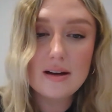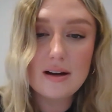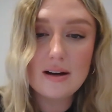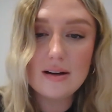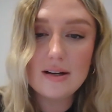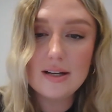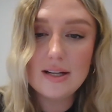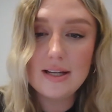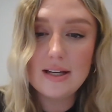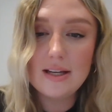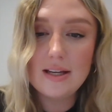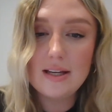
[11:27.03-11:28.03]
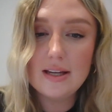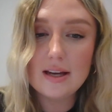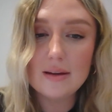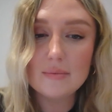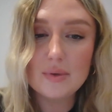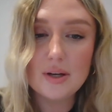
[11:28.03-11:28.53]
I
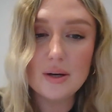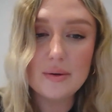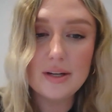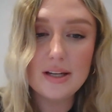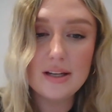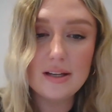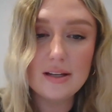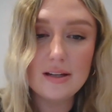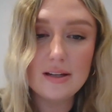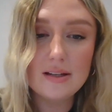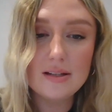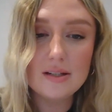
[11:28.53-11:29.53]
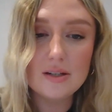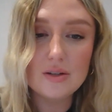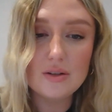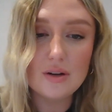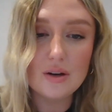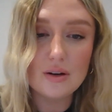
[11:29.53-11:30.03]
am going to
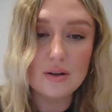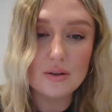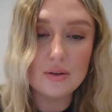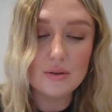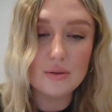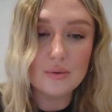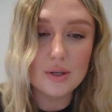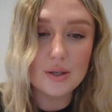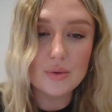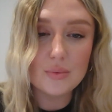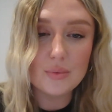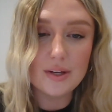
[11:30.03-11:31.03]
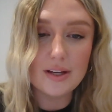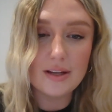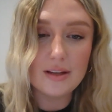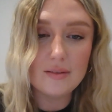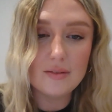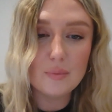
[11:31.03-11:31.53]
go
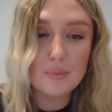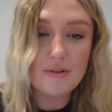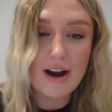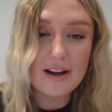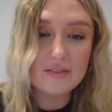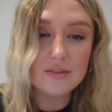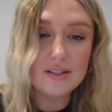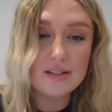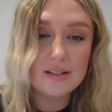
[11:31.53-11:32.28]
with Bradford